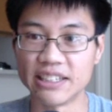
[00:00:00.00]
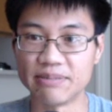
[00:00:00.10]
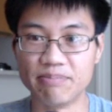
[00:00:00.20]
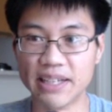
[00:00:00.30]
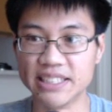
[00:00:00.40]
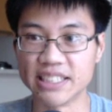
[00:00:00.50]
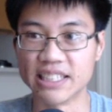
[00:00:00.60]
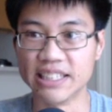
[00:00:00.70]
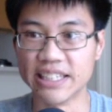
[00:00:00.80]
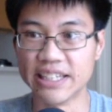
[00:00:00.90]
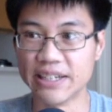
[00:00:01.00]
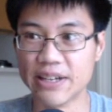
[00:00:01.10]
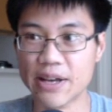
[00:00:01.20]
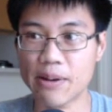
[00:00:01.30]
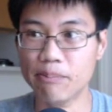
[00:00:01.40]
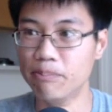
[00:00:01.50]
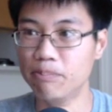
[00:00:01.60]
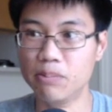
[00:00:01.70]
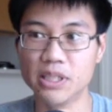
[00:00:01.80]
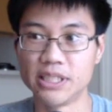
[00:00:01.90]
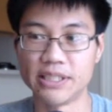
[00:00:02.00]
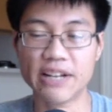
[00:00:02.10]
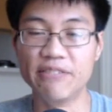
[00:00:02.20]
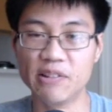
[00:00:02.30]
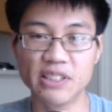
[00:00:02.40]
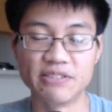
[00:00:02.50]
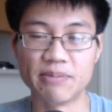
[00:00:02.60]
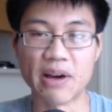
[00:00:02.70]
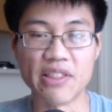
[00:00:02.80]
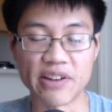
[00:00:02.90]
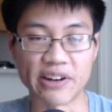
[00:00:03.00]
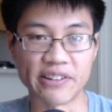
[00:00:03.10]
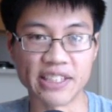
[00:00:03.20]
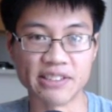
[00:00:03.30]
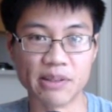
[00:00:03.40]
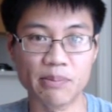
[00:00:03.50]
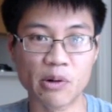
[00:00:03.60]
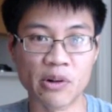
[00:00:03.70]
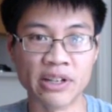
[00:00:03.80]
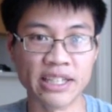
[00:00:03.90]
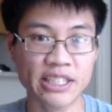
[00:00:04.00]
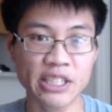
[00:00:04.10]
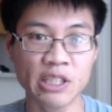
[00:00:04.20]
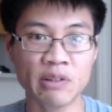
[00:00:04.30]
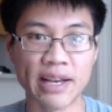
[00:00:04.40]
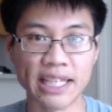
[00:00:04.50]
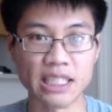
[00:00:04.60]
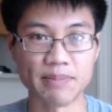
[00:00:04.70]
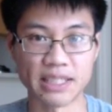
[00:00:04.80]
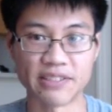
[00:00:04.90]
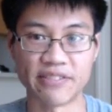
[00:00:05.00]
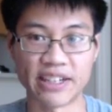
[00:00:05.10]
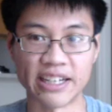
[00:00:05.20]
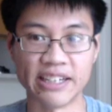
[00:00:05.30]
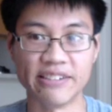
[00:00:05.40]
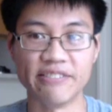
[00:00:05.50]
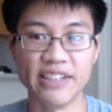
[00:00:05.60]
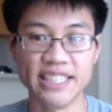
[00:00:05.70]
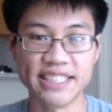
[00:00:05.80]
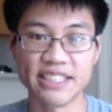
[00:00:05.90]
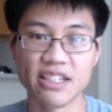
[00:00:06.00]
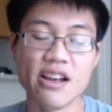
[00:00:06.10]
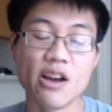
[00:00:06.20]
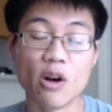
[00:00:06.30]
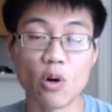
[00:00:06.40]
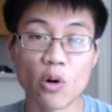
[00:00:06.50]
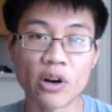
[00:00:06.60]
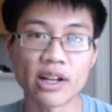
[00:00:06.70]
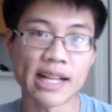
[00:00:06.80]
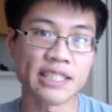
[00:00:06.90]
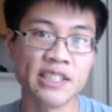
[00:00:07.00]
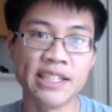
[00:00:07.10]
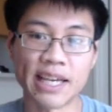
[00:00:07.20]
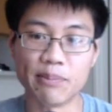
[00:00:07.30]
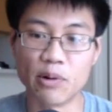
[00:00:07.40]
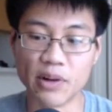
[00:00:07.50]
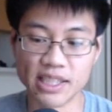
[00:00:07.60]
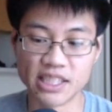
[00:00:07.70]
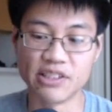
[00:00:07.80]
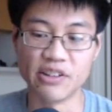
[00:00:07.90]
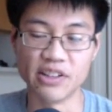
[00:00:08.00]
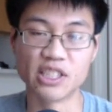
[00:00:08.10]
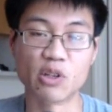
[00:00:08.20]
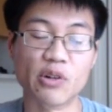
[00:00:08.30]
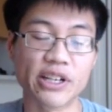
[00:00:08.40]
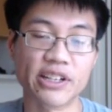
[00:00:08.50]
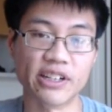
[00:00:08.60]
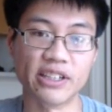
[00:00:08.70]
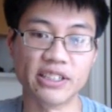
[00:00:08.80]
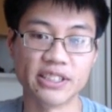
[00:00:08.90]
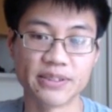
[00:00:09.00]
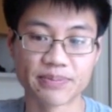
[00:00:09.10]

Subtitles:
basically push influence from other areas of the board into a specified region, or allows you to get points through the scoring cards.